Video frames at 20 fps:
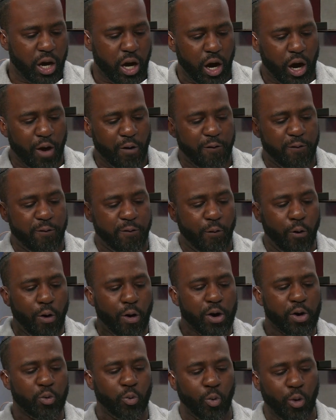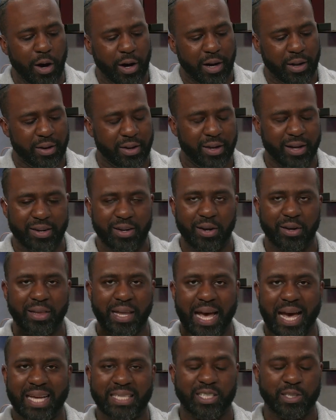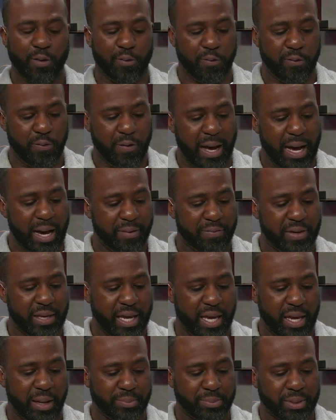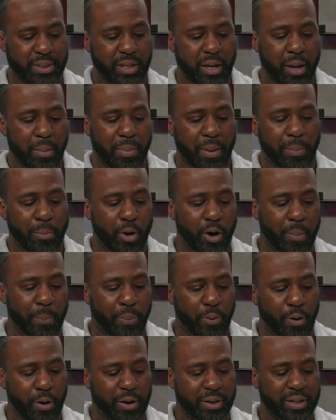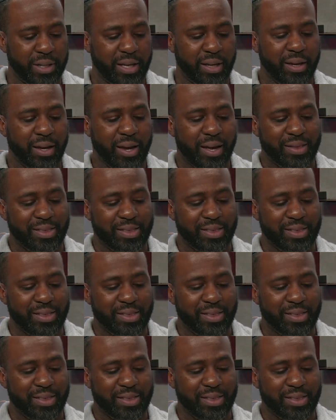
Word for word: are 4-1 in their last 5 games, but more importantly,